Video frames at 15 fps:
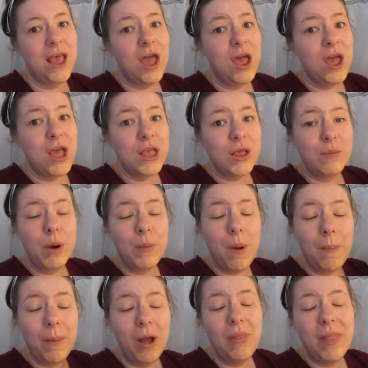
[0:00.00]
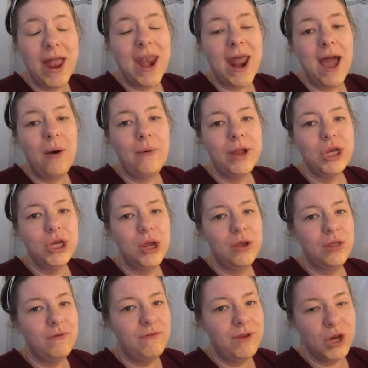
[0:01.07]
So I'm going to pop it on there now and show
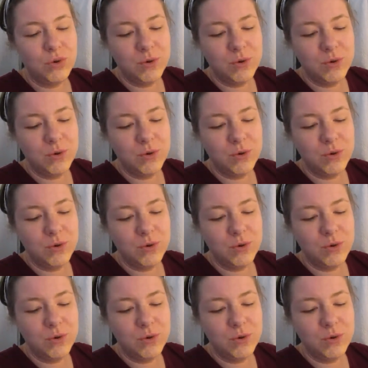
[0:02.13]
you the finished